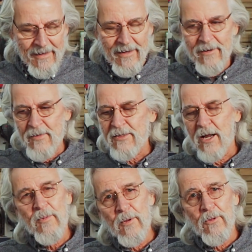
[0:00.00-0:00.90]
Uh, it's
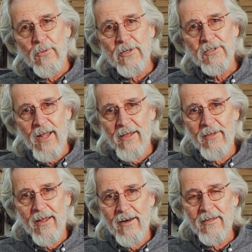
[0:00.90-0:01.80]
got to be able to withstand
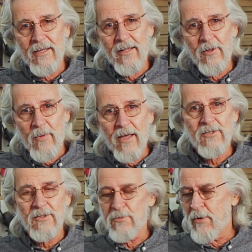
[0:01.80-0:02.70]
that on a daily
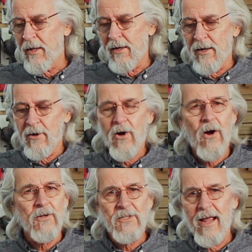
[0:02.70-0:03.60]
basis, putting it on
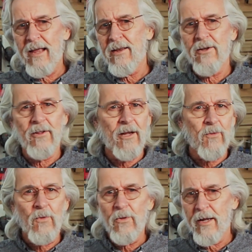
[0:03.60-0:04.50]
carts, hand holding it,
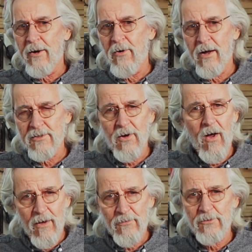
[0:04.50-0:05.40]
rolling across
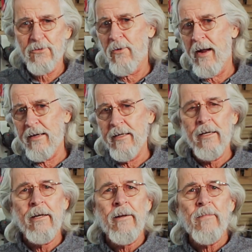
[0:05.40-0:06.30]
awful terrain,
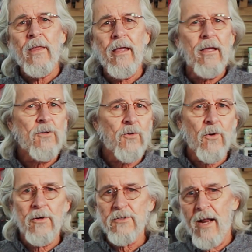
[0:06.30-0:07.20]

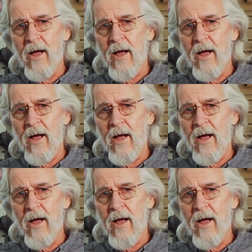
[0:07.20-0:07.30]
indoors and